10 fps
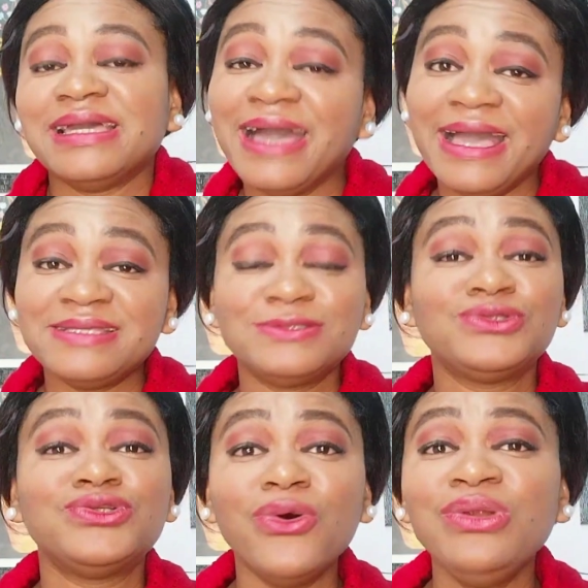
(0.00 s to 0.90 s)
guys,
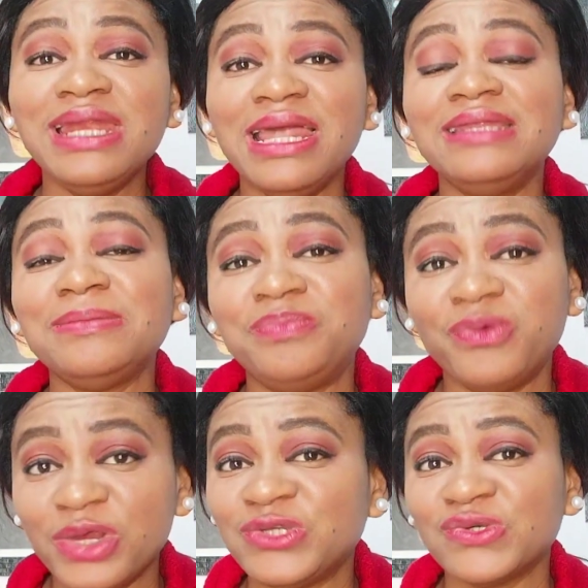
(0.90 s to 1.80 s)
don't let the
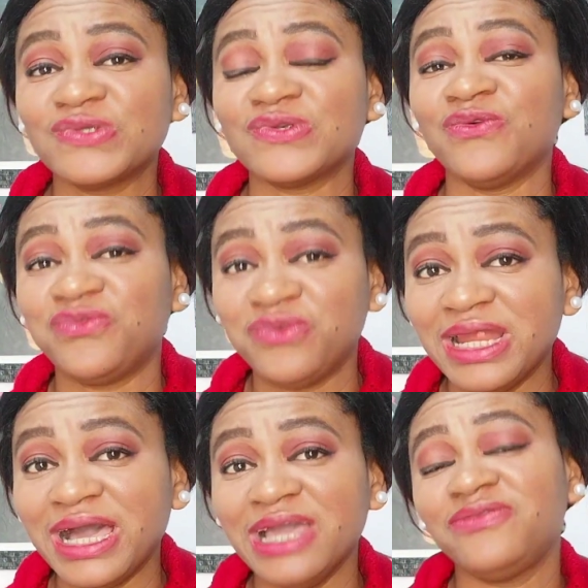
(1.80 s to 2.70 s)
pressures of
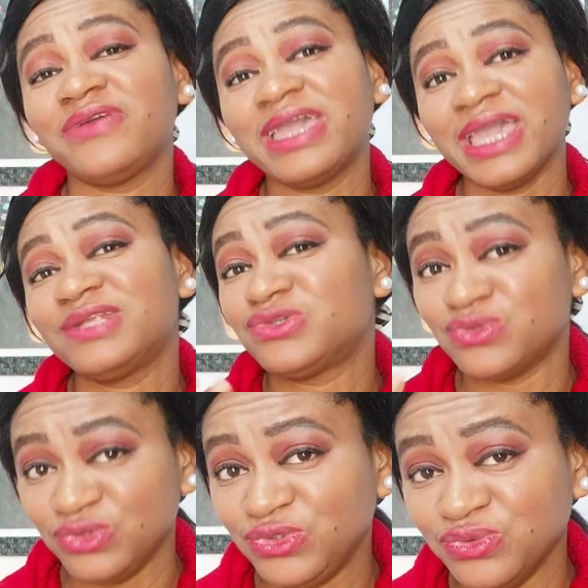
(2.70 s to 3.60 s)
life get
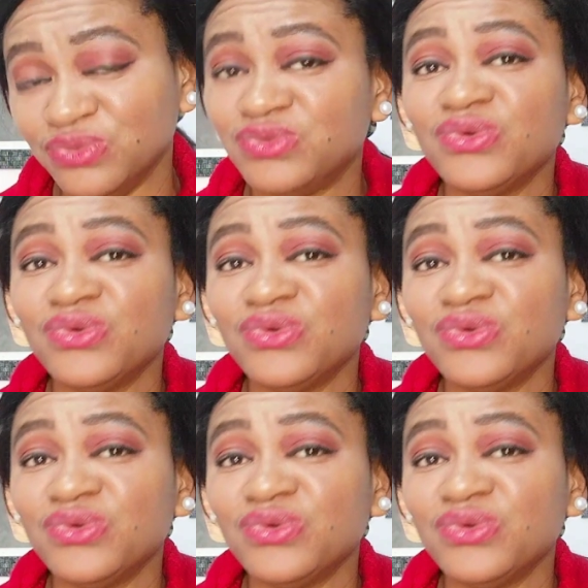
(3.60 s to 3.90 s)
to you.